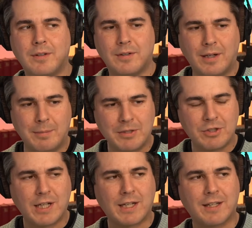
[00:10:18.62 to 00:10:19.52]
double
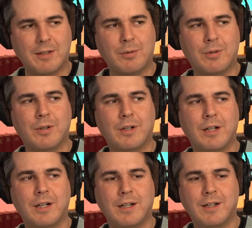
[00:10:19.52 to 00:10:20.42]
check
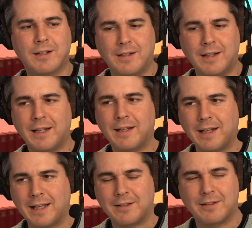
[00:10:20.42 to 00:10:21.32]
your data,
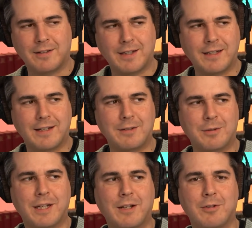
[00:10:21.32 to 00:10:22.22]
like the data that you
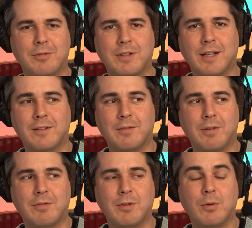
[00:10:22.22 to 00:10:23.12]
get out of your test,
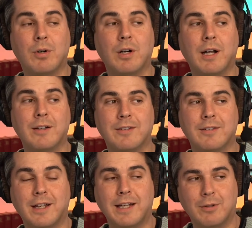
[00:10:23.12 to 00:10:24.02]
with your
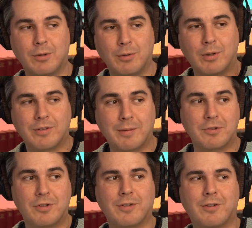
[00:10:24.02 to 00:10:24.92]
understanding or your
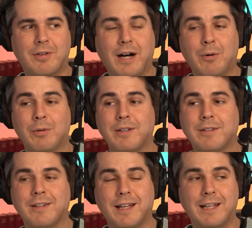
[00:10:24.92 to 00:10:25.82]
assumptions of how
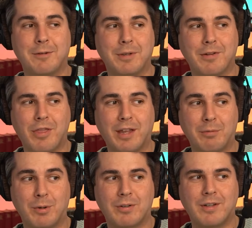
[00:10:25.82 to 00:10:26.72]
this AWS thing
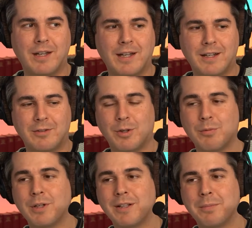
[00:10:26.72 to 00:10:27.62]
works. So you
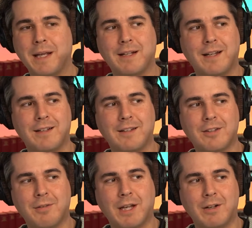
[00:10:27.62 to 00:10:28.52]
would expect that it is
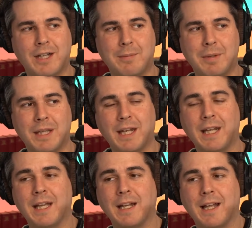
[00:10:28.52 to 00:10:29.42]
quicker at the
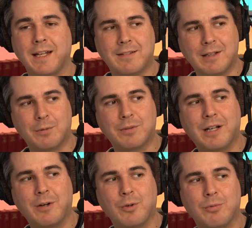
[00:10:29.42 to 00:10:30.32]
beginning and then it slows
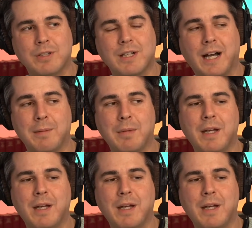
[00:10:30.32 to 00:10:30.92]
down over time.